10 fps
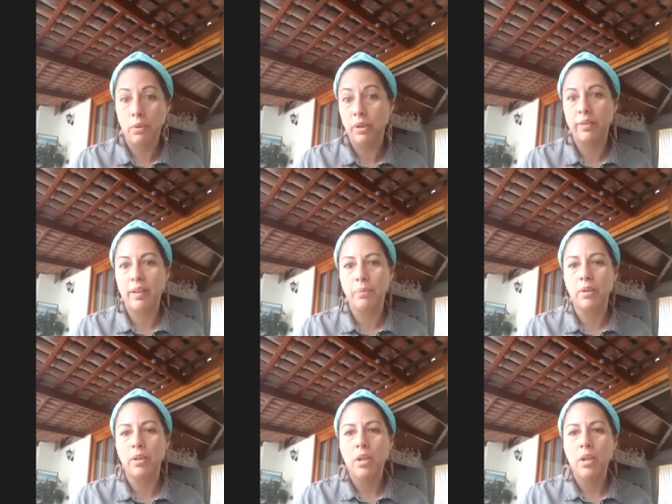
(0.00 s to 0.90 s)
example.
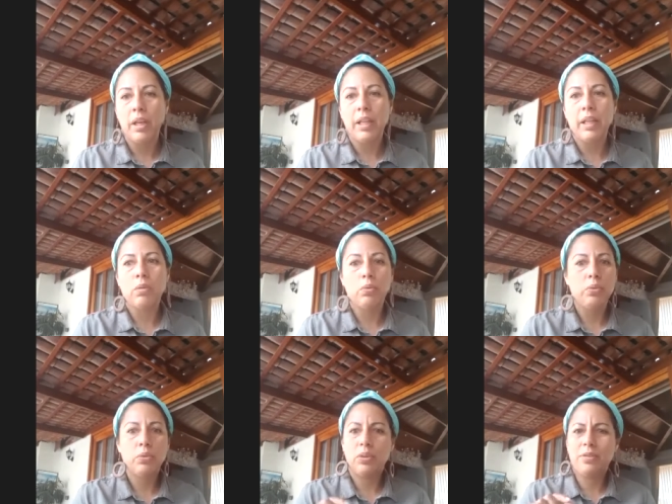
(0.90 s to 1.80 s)
In
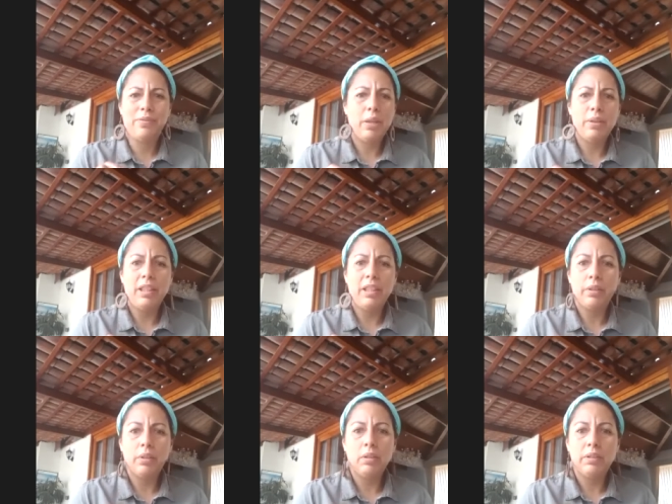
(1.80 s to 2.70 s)
Cusco, it's very
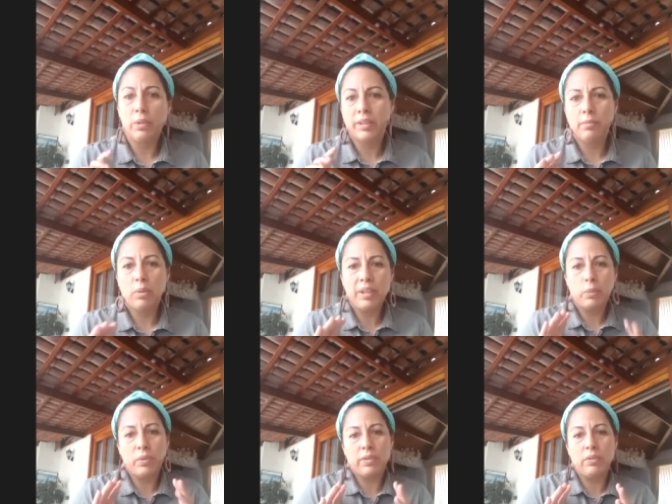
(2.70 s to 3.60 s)
little. There was a moment that
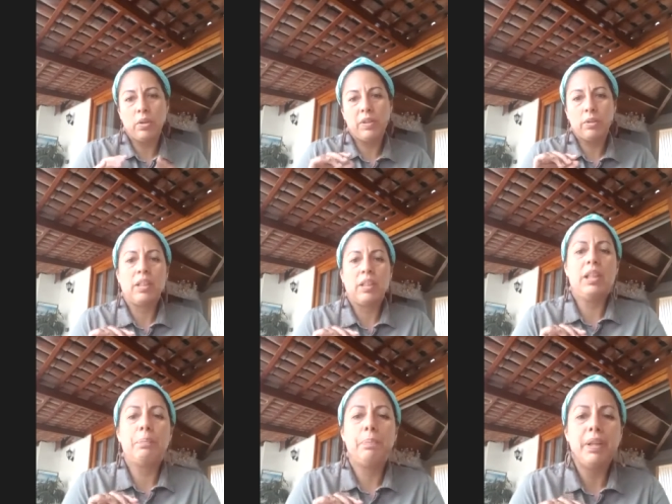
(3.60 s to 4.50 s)
was no, there's a
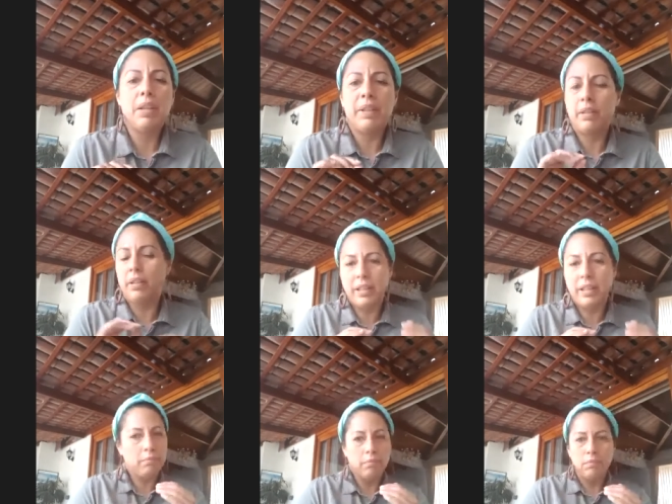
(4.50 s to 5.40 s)
little peak, but
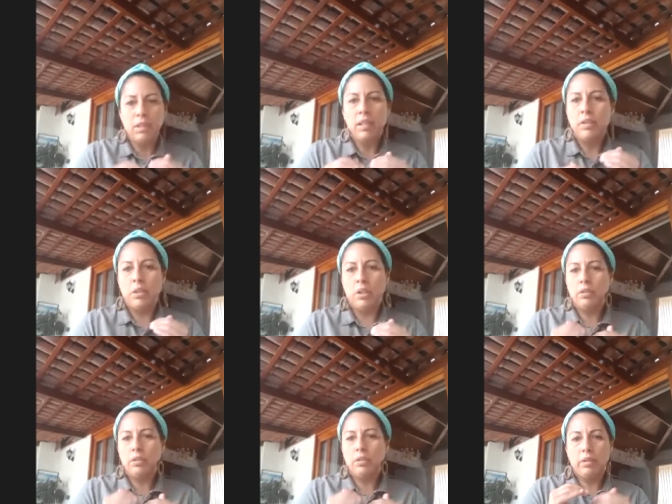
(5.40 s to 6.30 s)
then, you know,
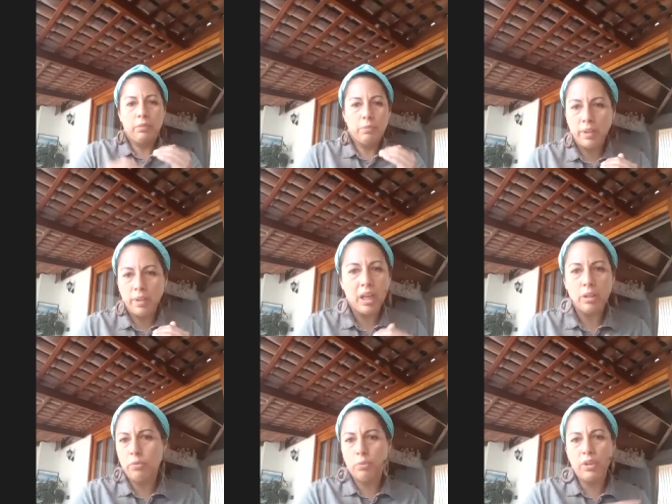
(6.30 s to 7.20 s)
it went down
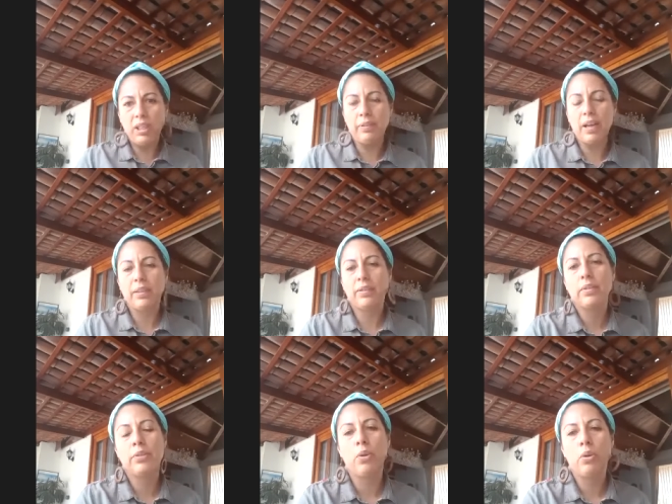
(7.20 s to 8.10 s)
really fast.
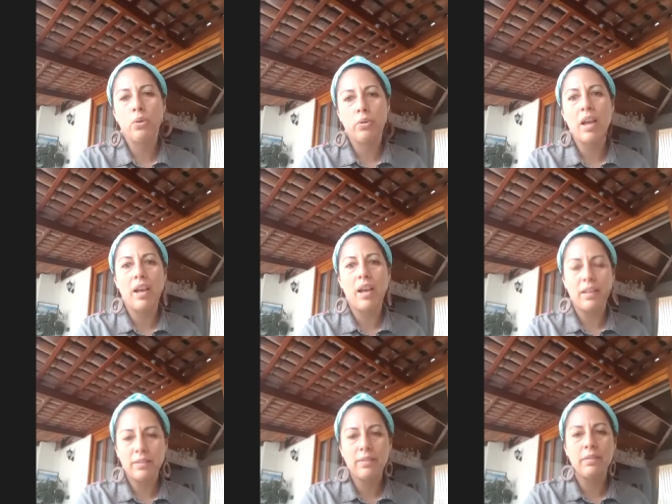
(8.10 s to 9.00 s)
So yeah, it's
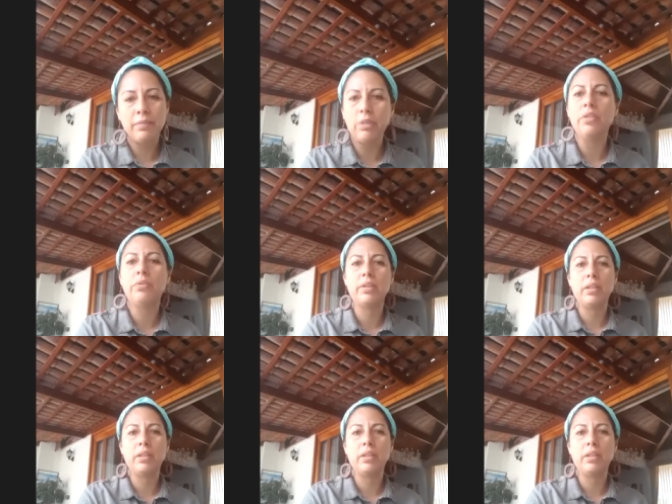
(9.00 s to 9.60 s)
very interesting.